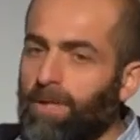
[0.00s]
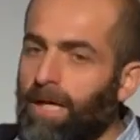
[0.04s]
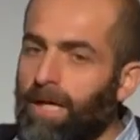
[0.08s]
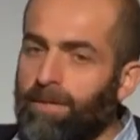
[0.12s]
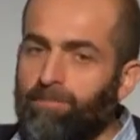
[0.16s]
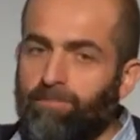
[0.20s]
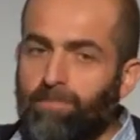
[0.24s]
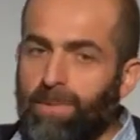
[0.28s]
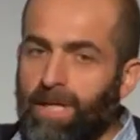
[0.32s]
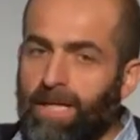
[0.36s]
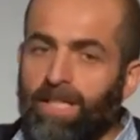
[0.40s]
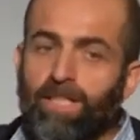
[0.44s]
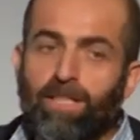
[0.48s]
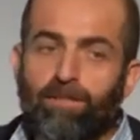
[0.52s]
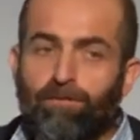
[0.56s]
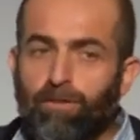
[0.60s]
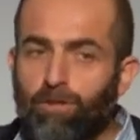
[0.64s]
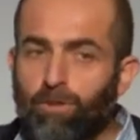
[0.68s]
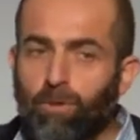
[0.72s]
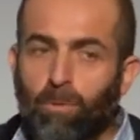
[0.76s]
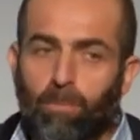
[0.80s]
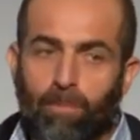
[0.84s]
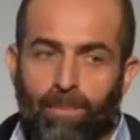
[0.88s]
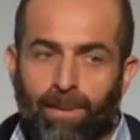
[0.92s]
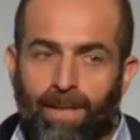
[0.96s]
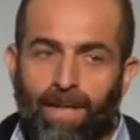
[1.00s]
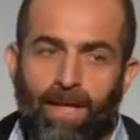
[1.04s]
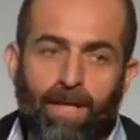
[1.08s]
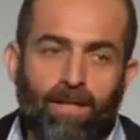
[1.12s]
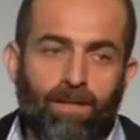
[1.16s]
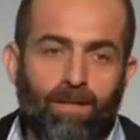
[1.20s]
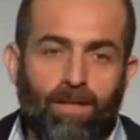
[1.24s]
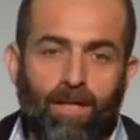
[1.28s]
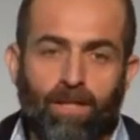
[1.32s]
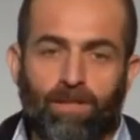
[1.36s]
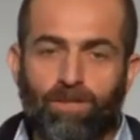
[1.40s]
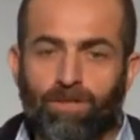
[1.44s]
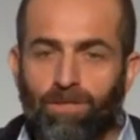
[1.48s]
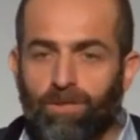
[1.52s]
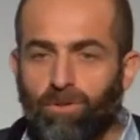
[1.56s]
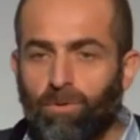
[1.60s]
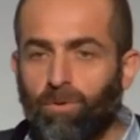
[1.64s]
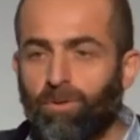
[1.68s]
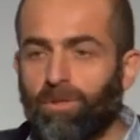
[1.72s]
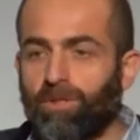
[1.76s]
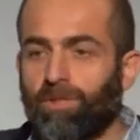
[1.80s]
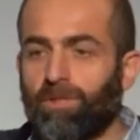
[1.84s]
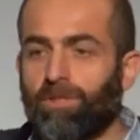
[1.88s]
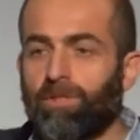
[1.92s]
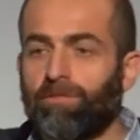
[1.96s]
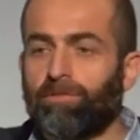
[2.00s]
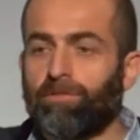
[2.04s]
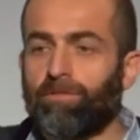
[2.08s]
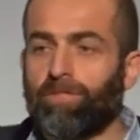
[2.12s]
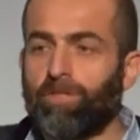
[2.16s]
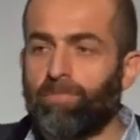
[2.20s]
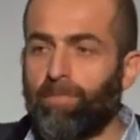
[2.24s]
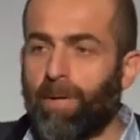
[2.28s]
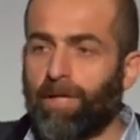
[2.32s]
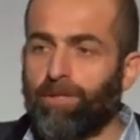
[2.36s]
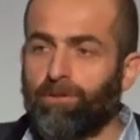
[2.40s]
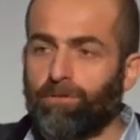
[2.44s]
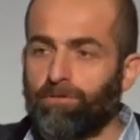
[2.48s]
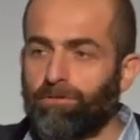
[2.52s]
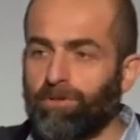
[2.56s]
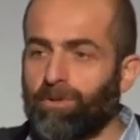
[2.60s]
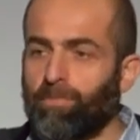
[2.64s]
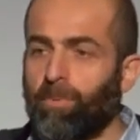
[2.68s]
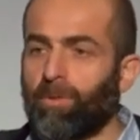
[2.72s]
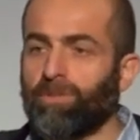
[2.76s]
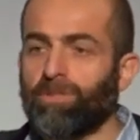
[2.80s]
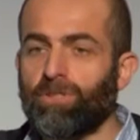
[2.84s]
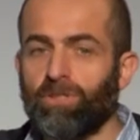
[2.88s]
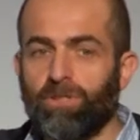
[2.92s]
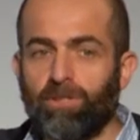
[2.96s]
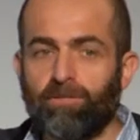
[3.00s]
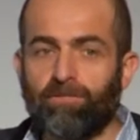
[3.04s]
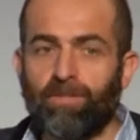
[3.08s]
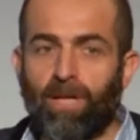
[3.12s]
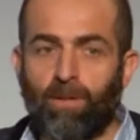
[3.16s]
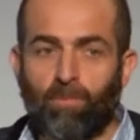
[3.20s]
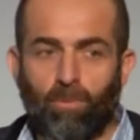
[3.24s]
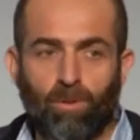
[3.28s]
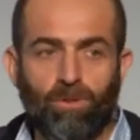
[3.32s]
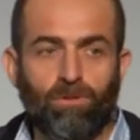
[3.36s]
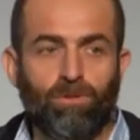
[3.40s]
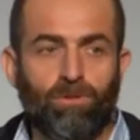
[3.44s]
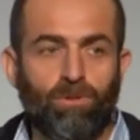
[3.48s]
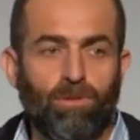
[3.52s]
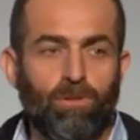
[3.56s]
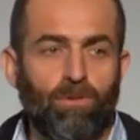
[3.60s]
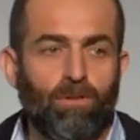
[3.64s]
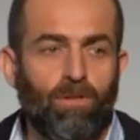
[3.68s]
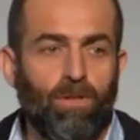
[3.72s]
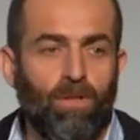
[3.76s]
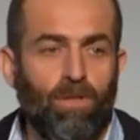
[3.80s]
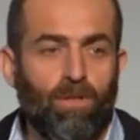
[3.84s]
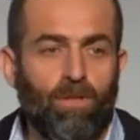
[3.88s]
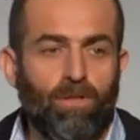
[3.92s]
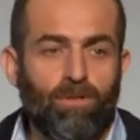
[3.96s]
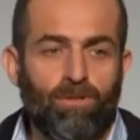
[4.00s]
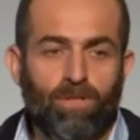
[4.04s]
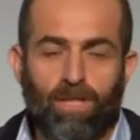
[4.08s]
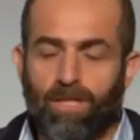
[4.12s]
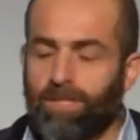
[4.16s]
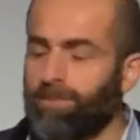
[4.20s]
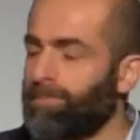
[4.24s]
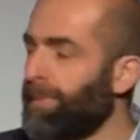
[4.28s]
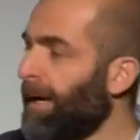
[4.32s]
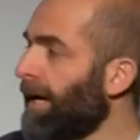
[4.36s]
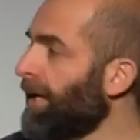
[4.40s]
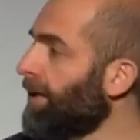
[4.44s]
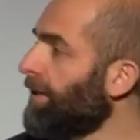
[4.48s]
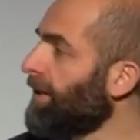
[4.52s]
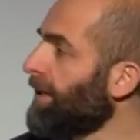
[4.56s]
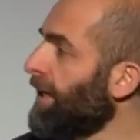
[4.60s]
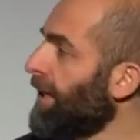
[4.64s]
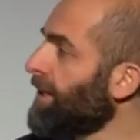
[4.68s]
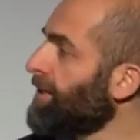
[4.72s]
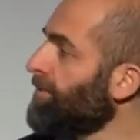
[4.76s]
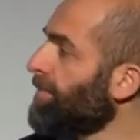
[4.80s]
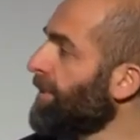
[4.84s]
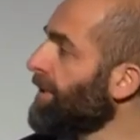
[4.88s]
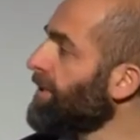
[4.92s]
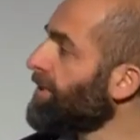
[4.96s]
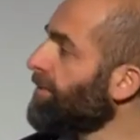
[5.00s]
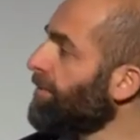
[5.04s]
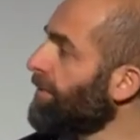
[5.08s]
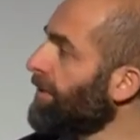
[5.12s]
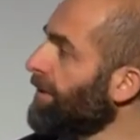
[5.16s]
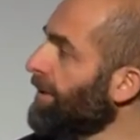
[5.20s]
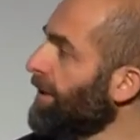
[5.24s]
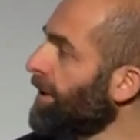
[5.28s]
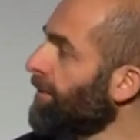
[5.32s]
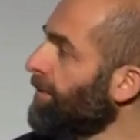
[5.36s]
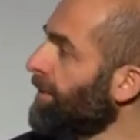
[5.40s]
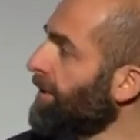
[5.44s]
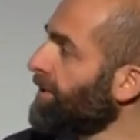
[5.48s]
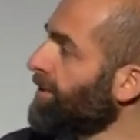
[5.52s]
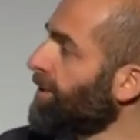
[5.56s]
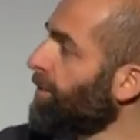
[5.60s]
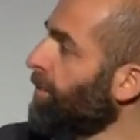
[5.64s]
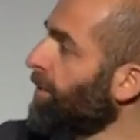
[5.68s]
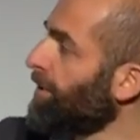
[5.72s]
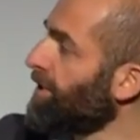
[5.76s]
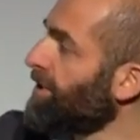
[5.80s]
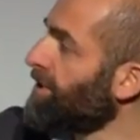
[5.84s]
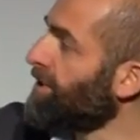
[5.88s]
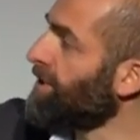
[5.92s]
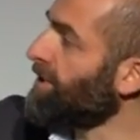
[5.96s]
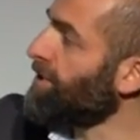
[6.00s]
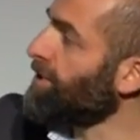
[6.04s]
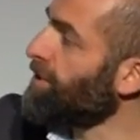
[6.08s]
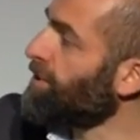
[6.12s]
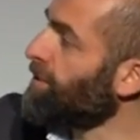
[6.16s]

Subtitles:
an individual plant and just look at the different spectral responses if they want to. So that's part of the aspects that we're looking at well. So what you see is a